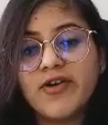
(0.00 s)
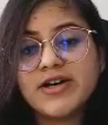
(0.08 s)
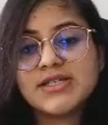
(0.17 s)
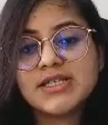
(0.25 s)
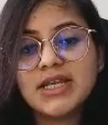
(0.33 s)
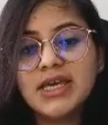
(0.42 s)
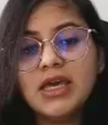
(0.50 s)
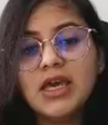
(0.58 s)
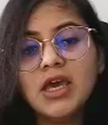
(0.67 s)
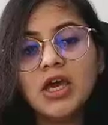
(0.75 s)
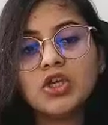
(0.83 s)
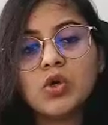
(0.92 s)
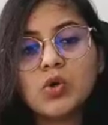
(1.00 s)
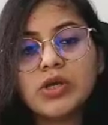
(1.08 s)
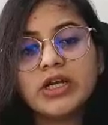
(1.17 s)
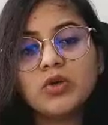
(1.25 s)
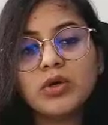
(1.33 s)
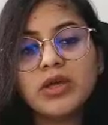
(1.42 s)
Firstly, you
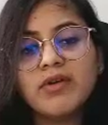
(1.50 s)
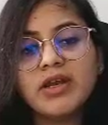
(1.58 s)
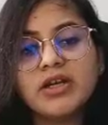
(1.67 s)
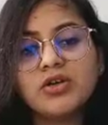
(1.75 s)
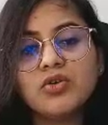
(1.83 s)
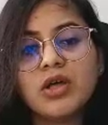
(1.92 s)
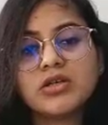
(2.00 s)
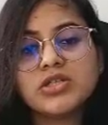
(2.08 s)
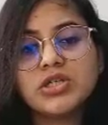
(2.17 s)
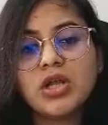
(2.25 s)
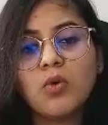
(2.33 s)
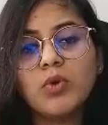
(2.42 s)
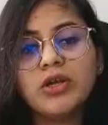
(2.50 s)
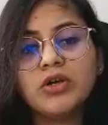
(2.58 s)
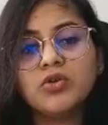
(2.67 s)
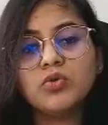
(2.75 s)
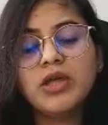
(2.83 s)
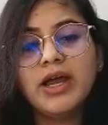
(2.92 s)
need to give an introduction. How will
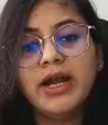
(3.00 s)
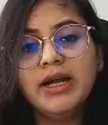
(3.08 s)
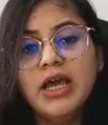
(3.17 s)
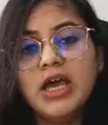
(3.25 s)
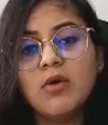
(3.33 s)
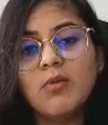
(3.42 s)
you do that?